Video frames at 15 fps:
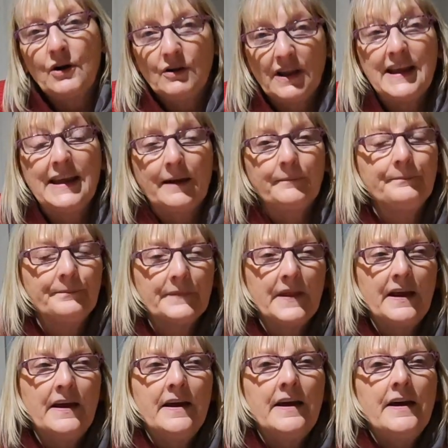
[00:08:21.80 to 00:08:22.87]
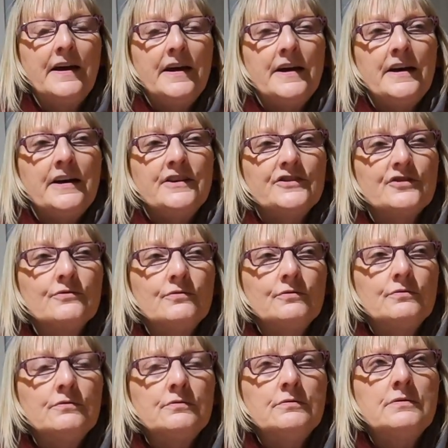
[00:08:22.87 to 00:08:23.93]
laying.
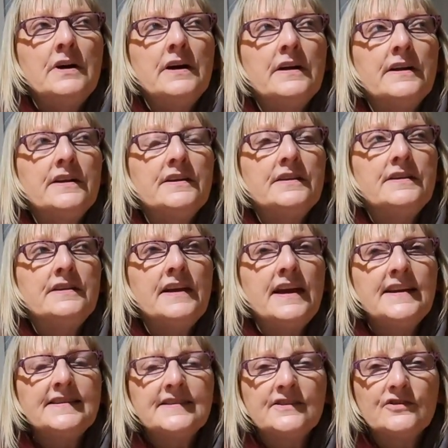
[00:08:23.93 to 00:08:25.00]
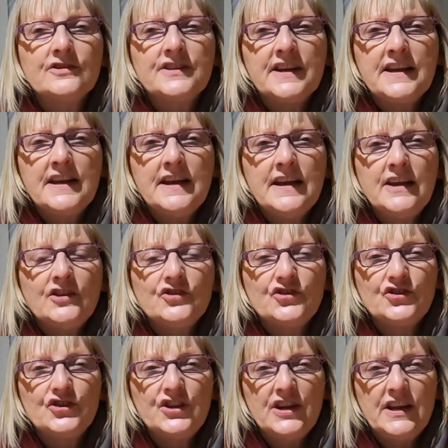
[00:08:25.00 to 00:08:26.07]
So yesterday,
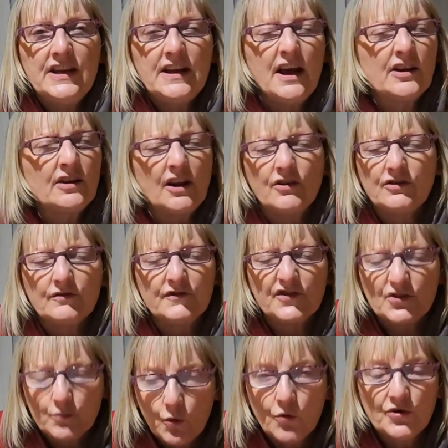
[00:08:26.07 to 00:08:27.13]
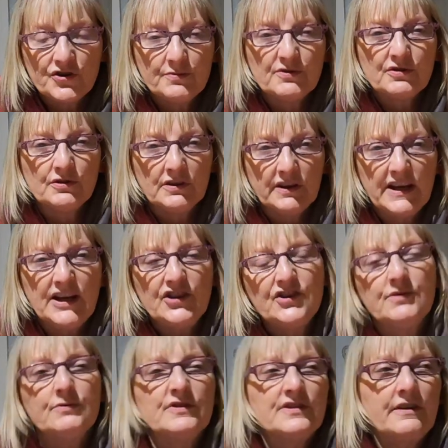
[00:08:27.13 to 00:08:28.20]
I could have sworn she was going to lay. I
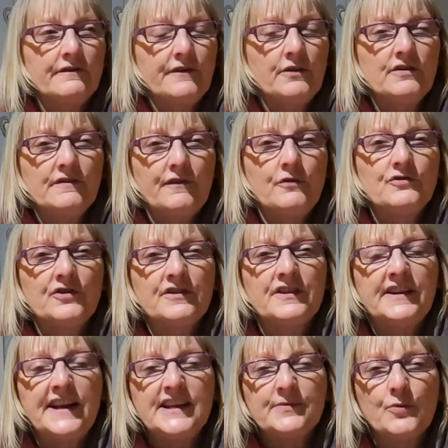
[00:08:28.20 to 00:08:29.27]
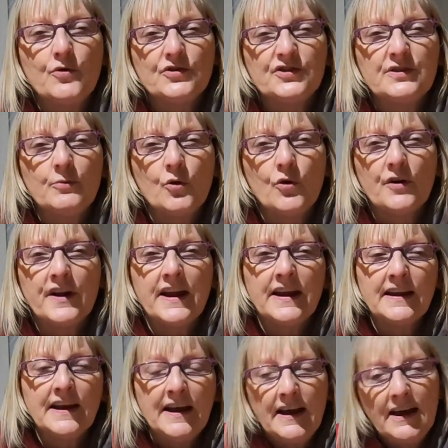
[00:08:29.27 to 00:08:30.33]
found her in the nest box in the
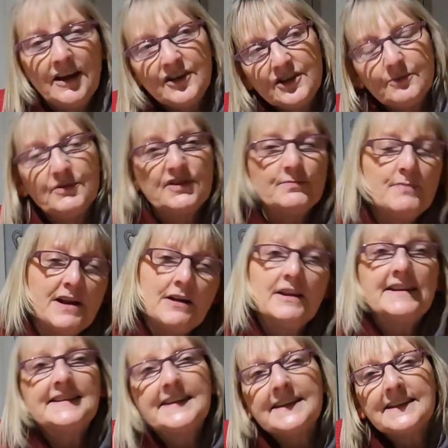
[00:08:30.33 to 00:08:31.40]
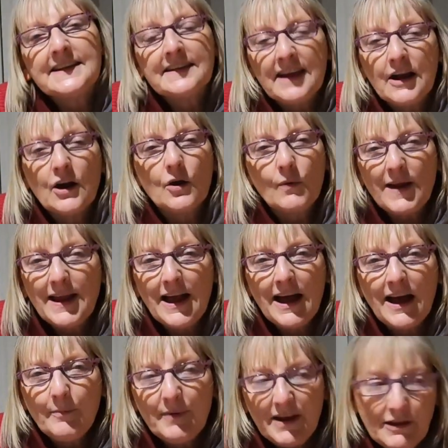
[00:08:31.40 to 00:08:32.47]
morning. She was merely sitting there, quite
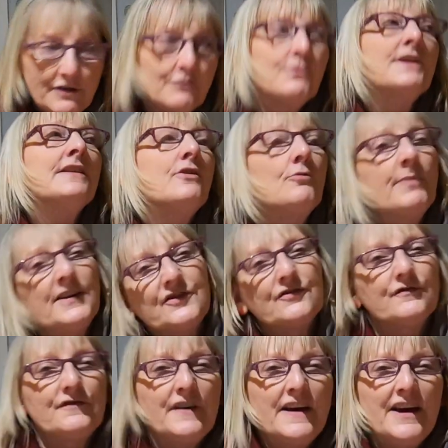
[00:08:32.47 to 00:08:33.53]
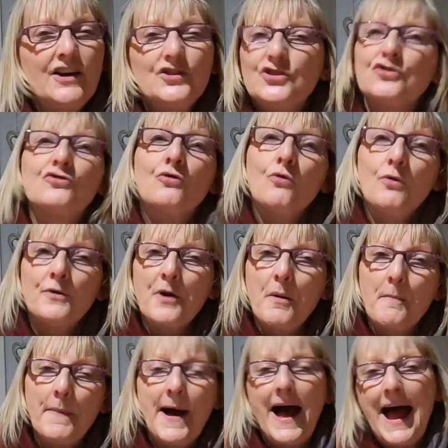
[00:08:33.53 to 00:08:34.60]
happy, throwing little bits of straw on her
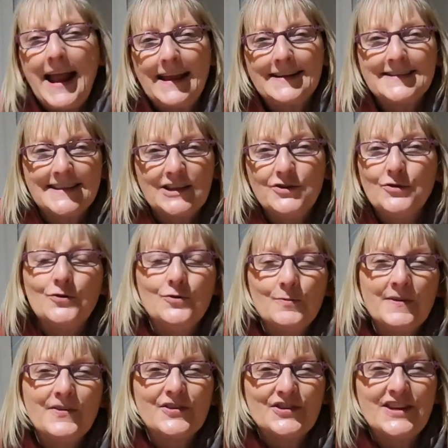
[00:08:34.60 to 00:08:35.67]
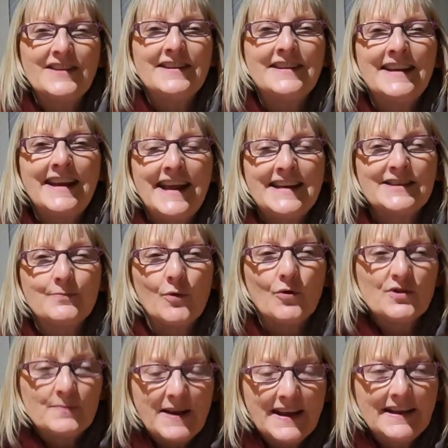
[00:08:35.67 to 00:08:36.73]
back, as they do when they're sitting in the nest
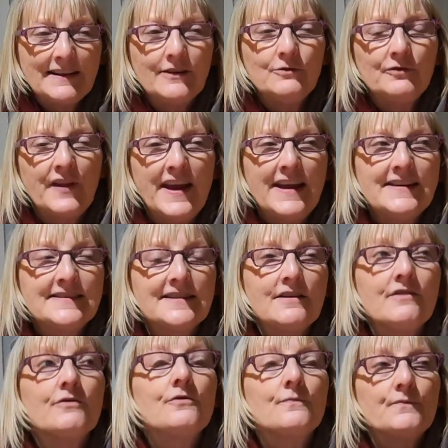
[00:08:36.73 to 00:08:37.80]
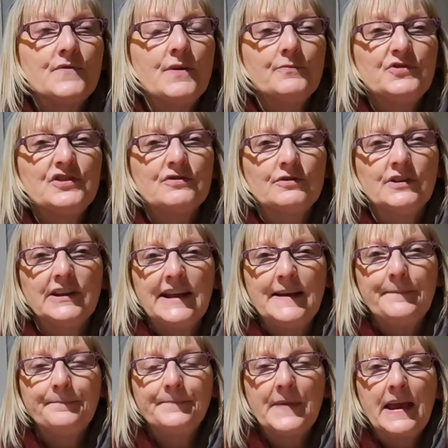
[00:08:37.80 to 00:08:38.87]
box, making a little nest. And I thought, yep, she's going to
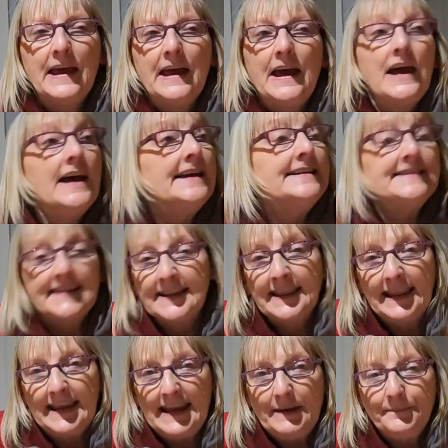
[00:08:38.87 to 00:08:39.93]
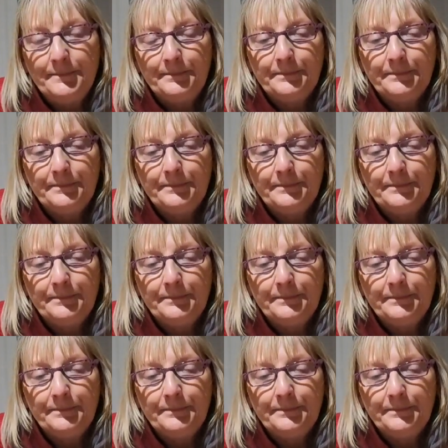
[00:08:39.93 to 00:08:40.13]
lay. Didn't lay.